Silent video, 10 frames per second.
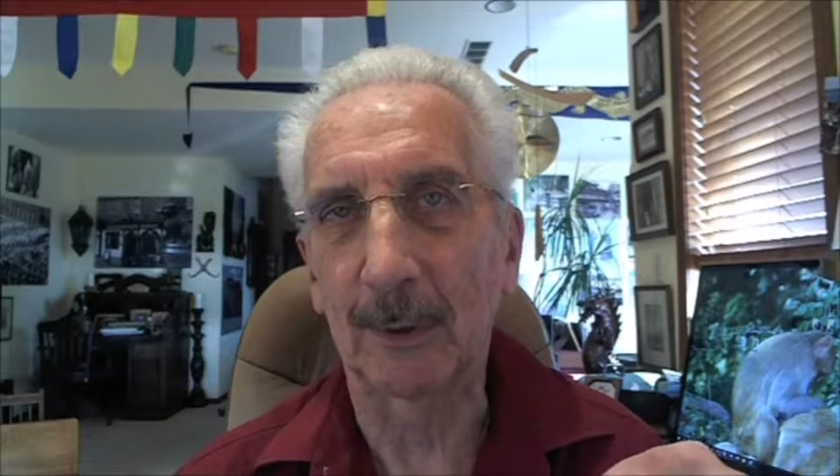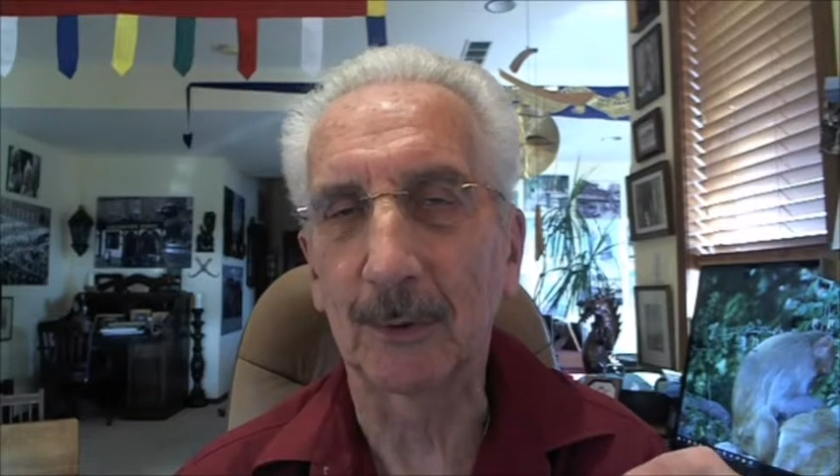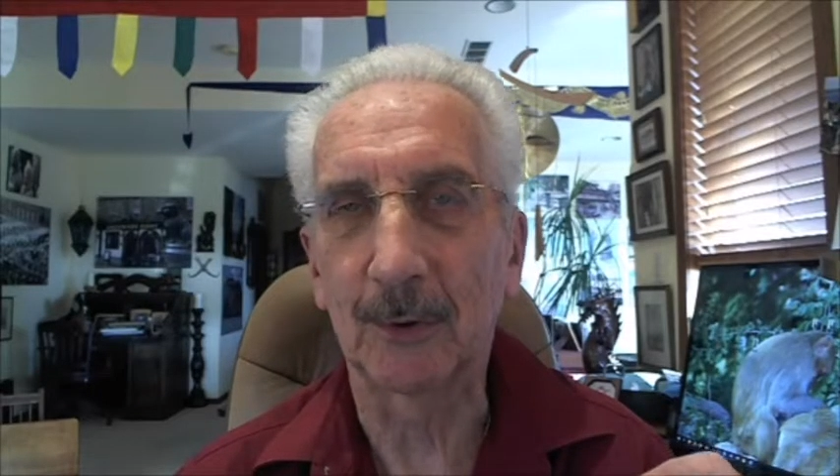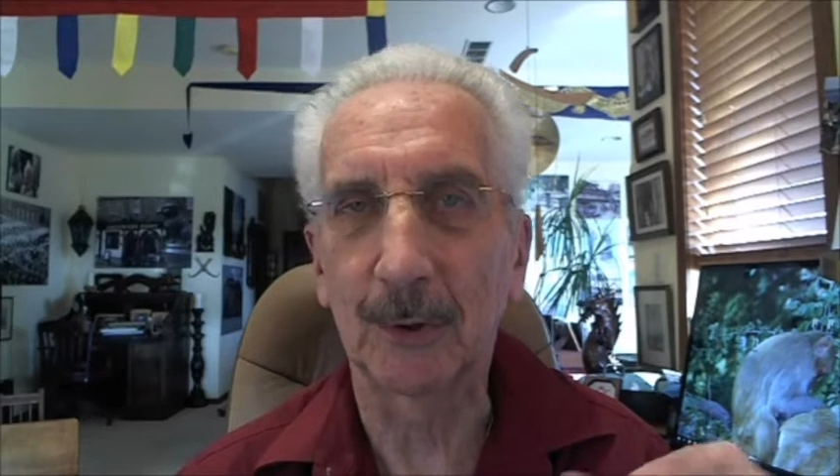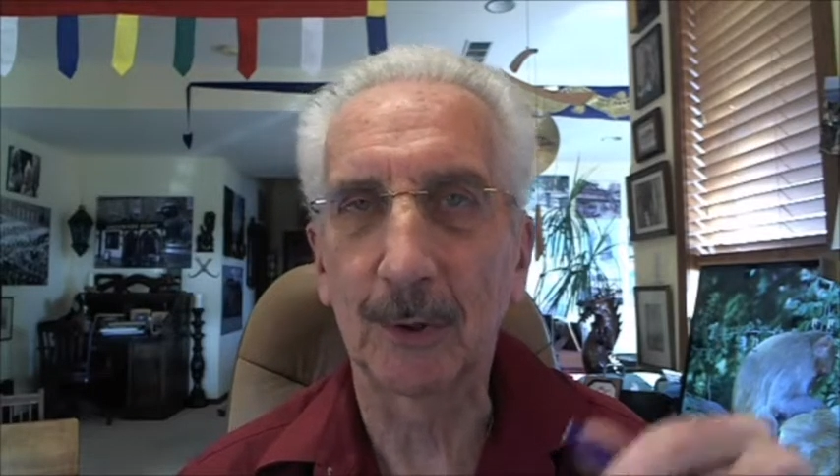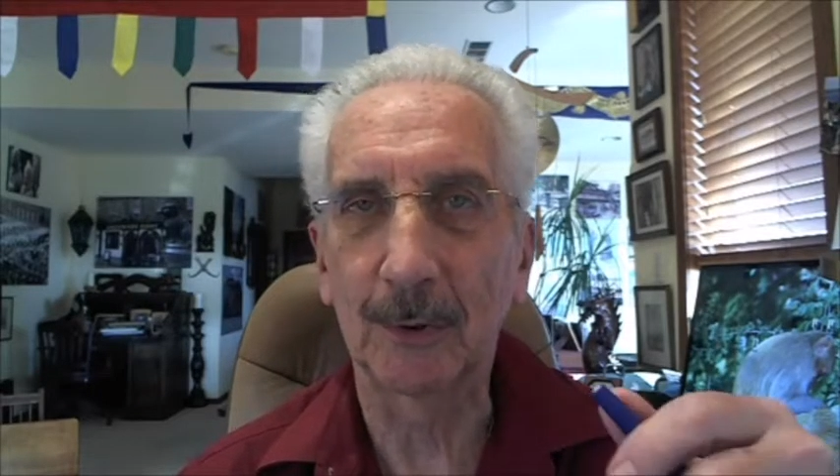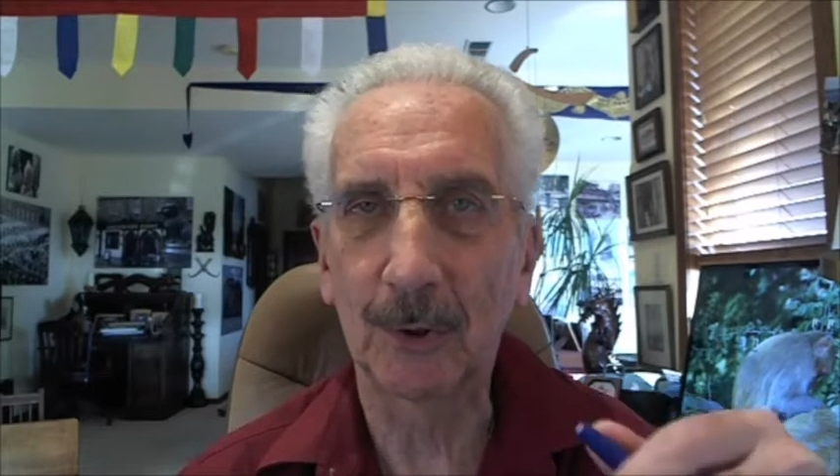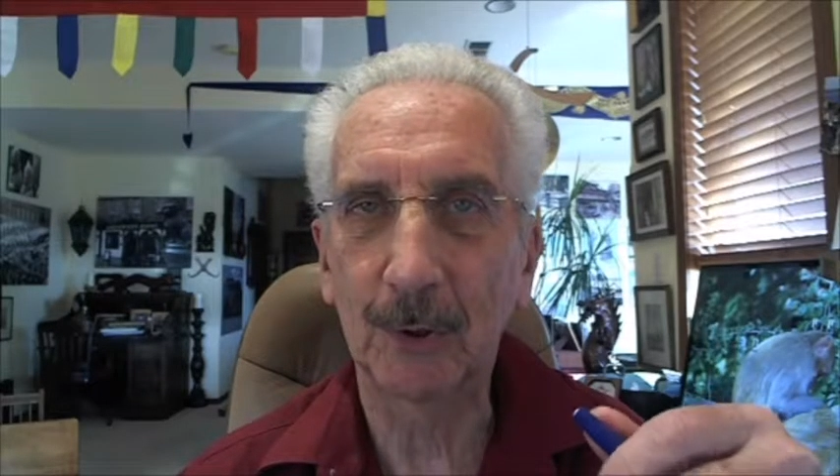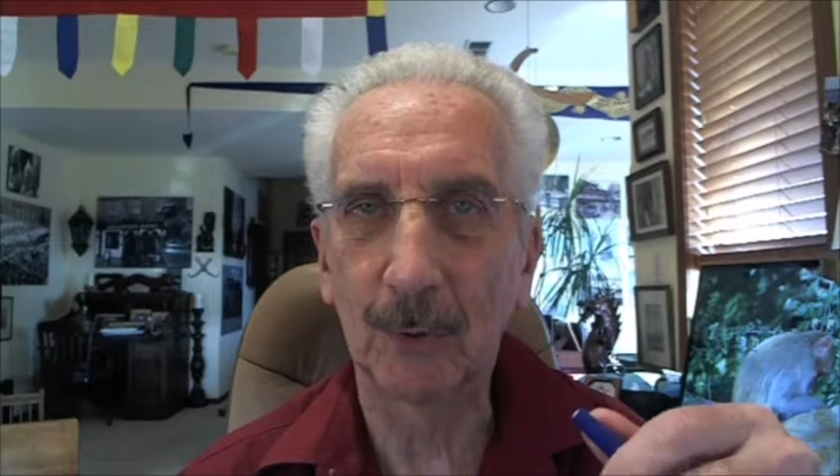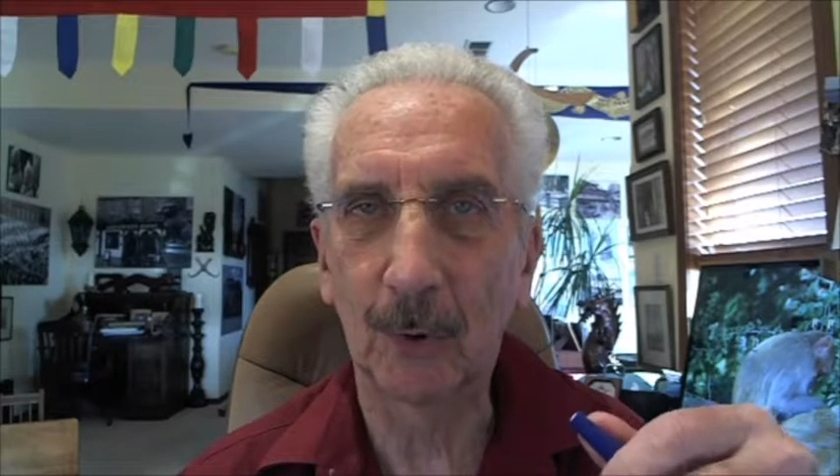And she,
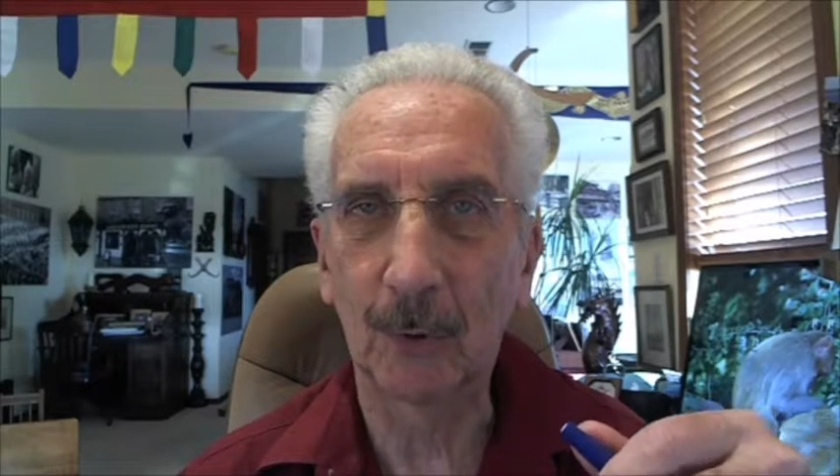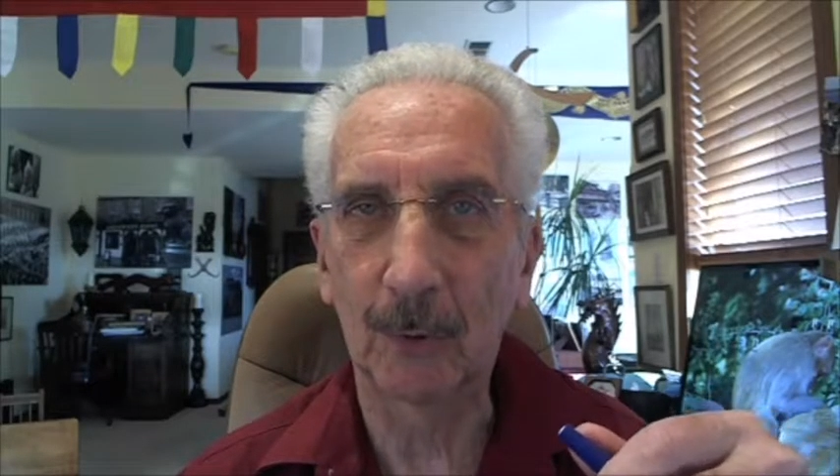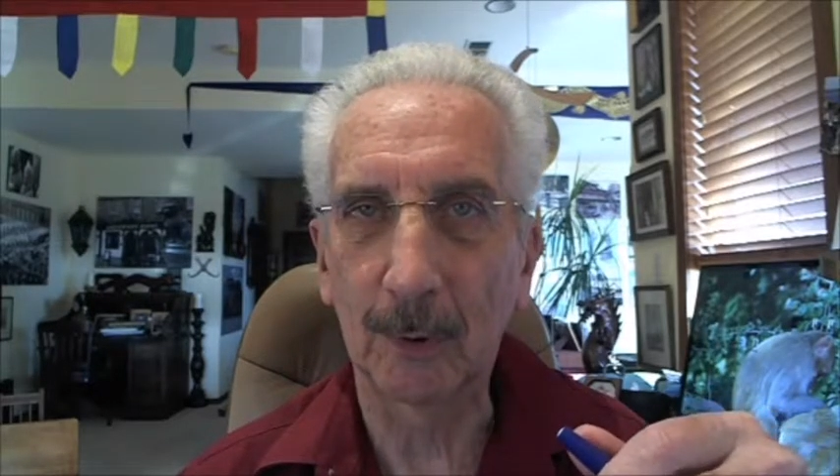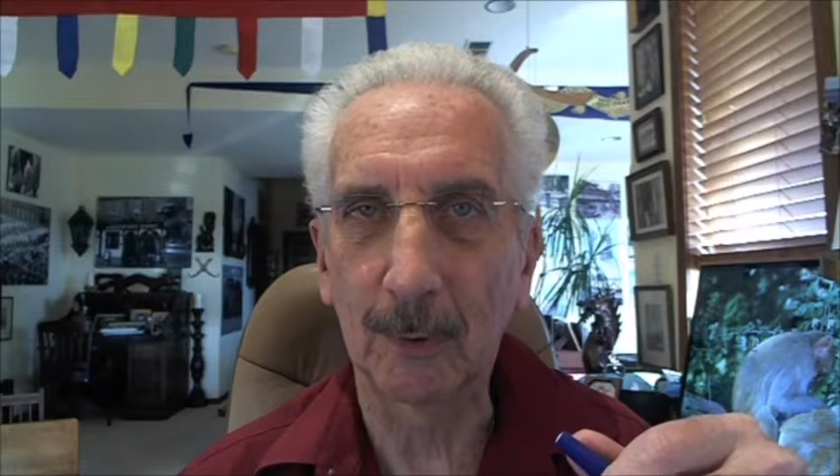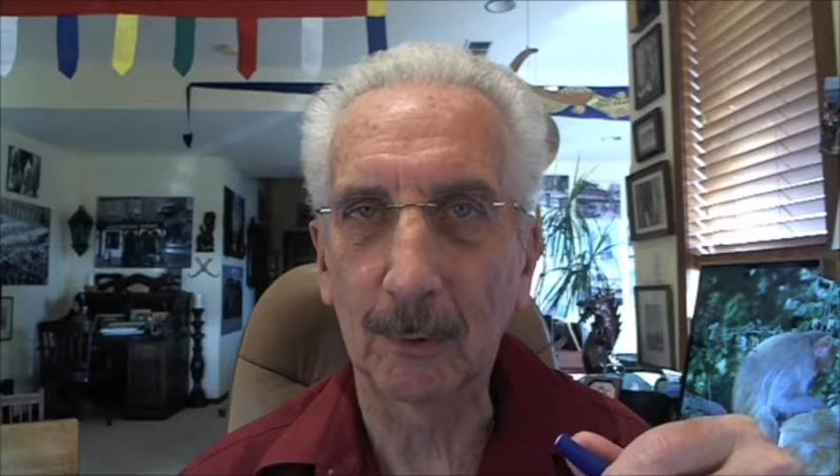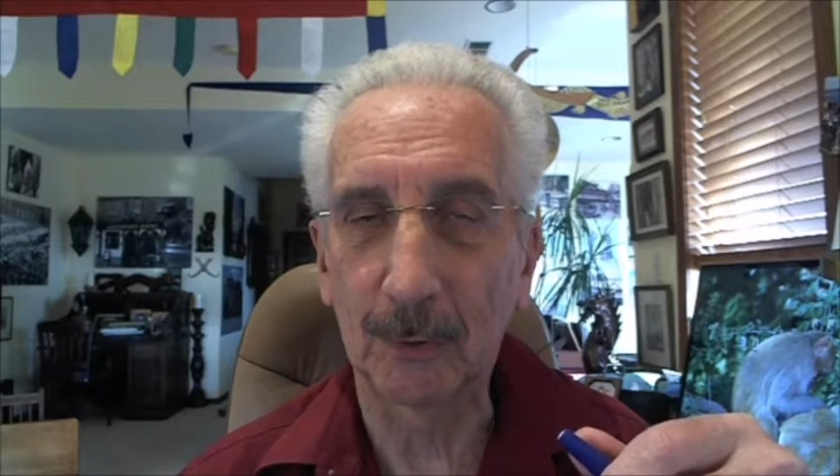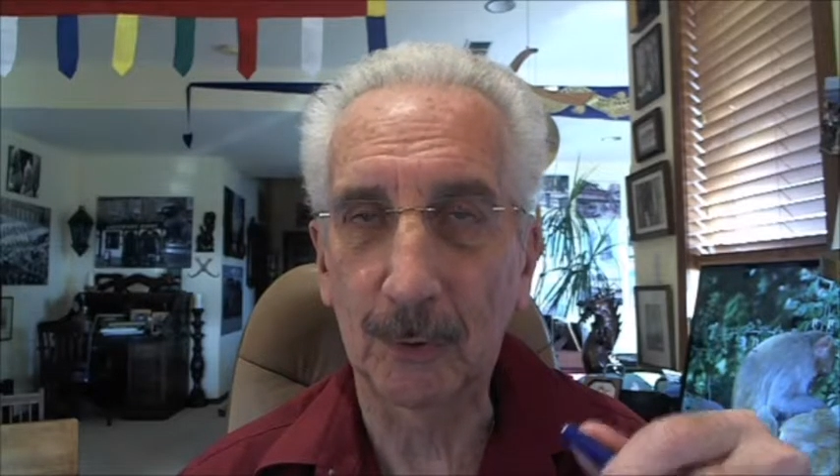she know uh,